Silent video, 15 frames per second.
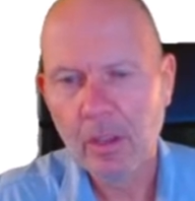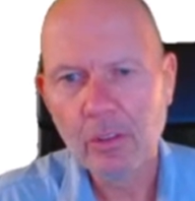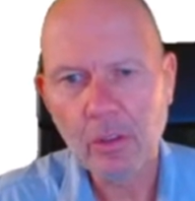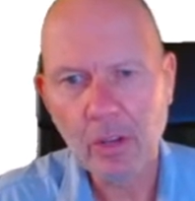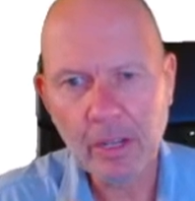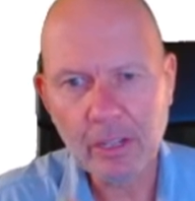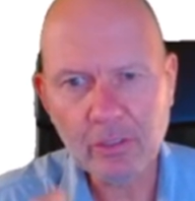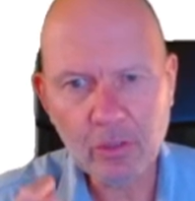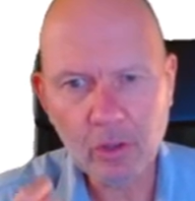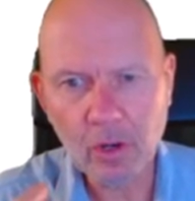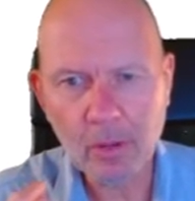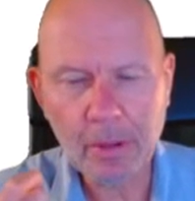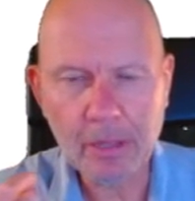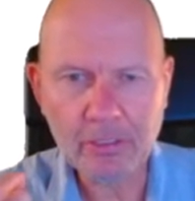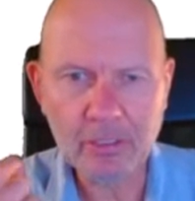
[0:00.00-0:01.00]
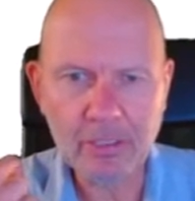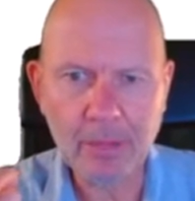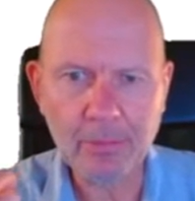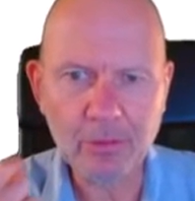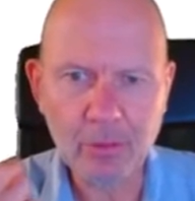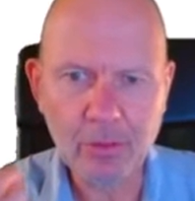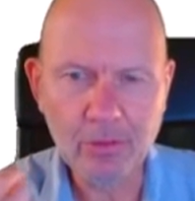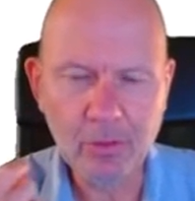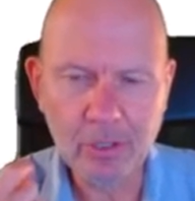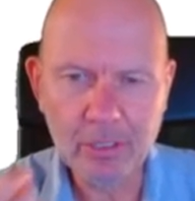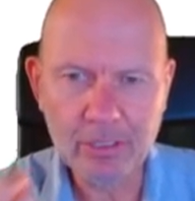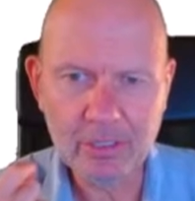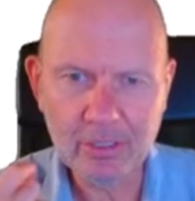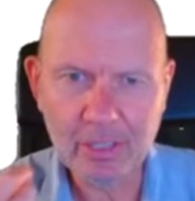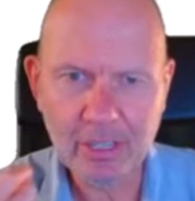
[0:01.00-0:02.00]
So let's talk about steps to avoid
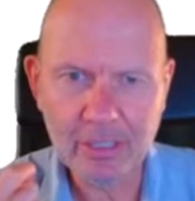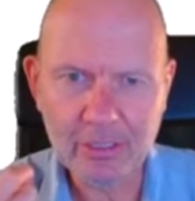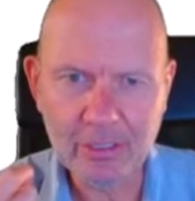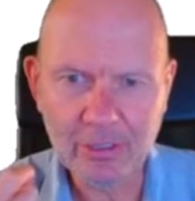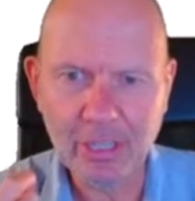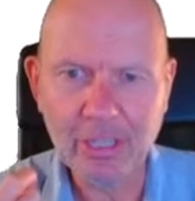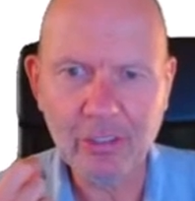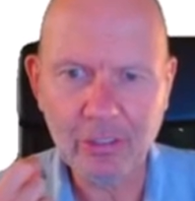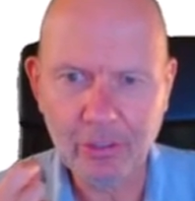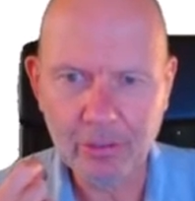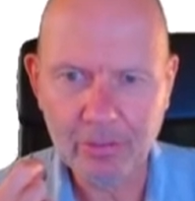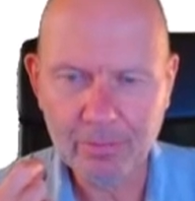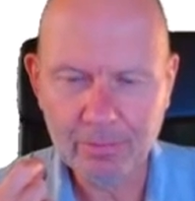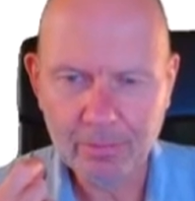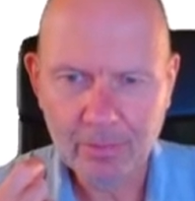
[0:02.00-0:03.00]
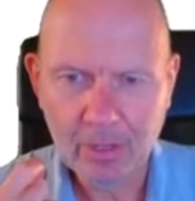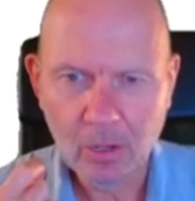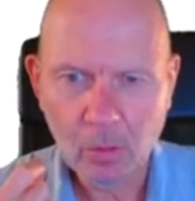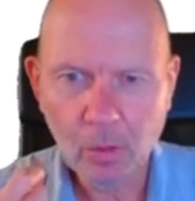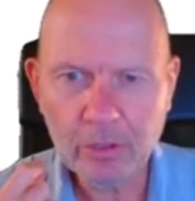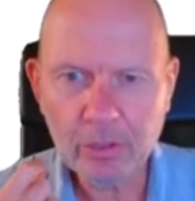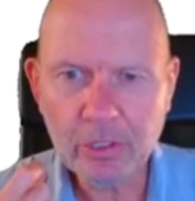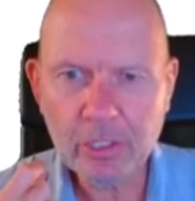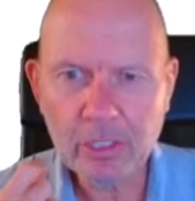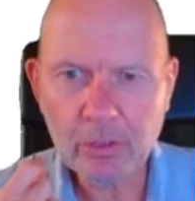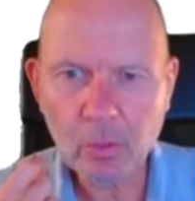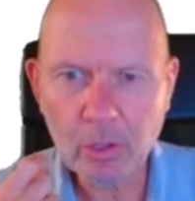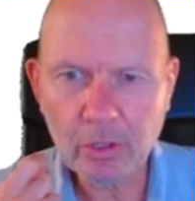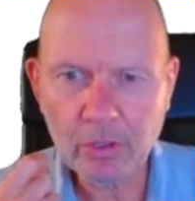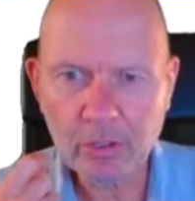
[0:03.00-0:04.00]
this extinction. What does, he,
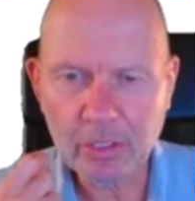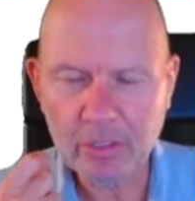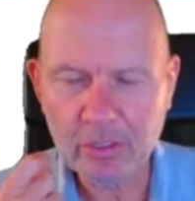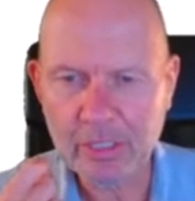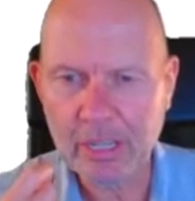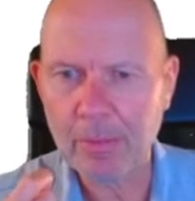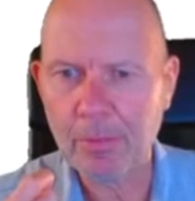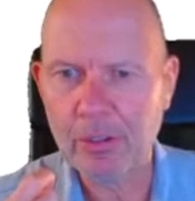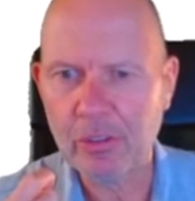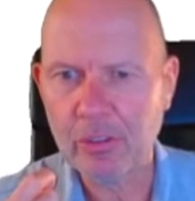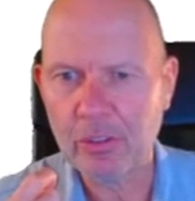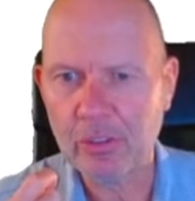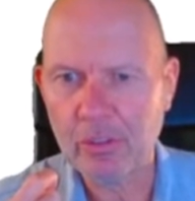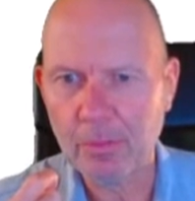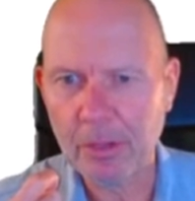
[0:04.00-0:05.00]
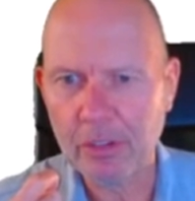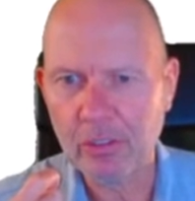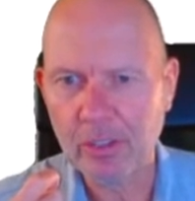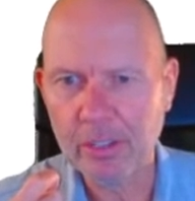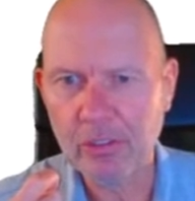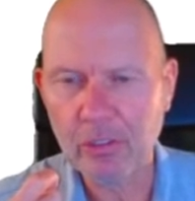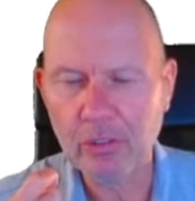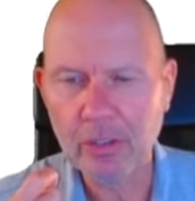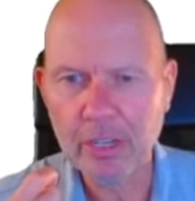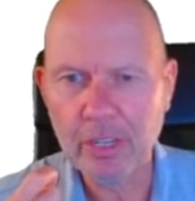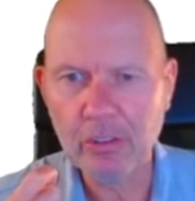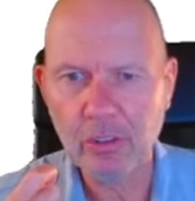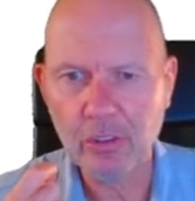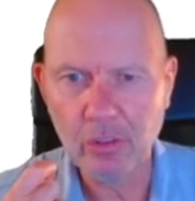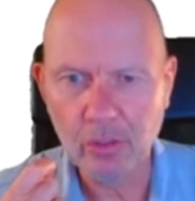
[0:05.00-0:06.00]
what does the established geospatial industry
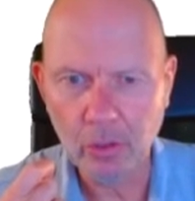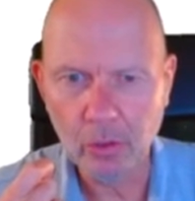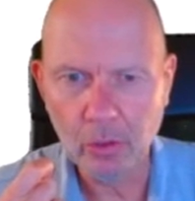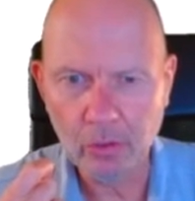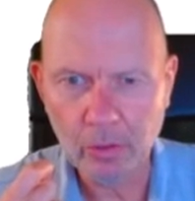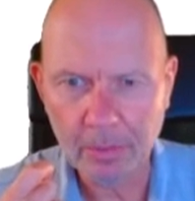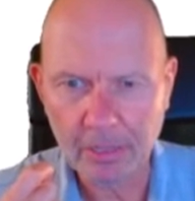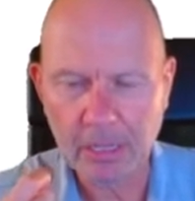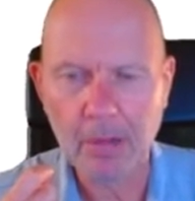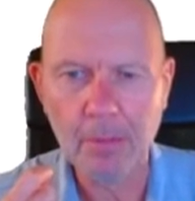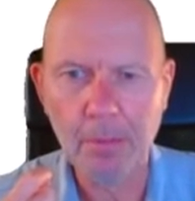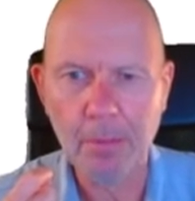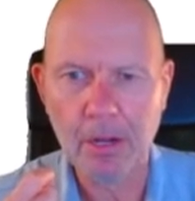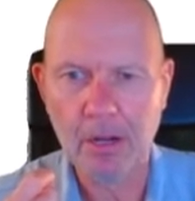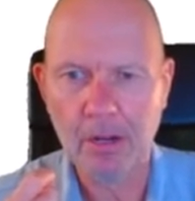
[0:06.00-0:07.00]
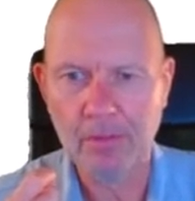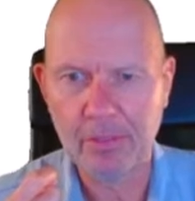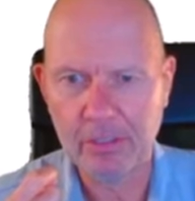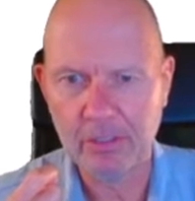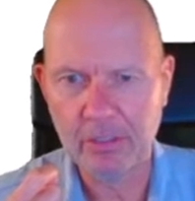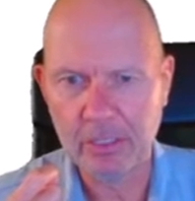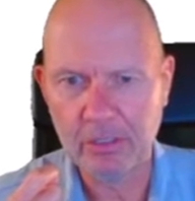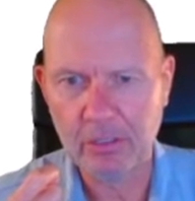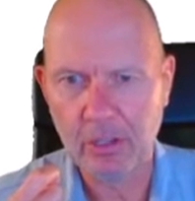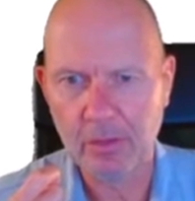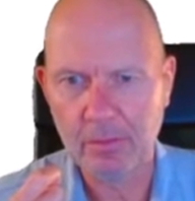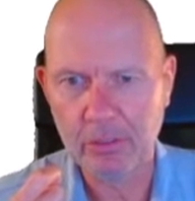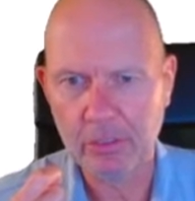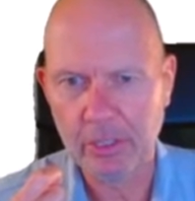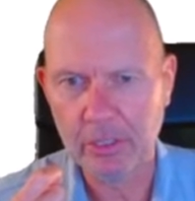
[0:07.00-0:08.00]
need to do to become part of this, these
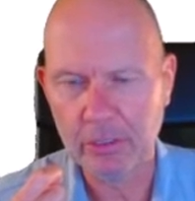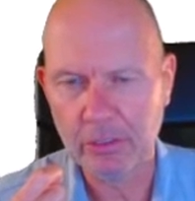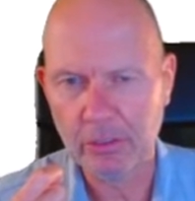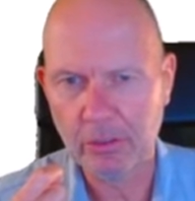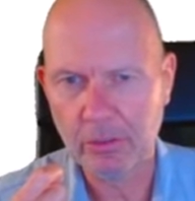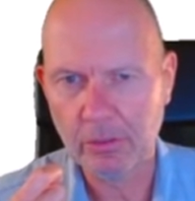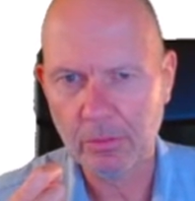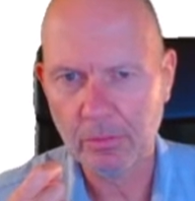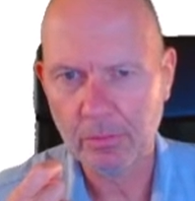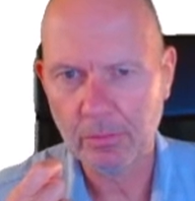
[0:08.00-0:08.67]
conversations?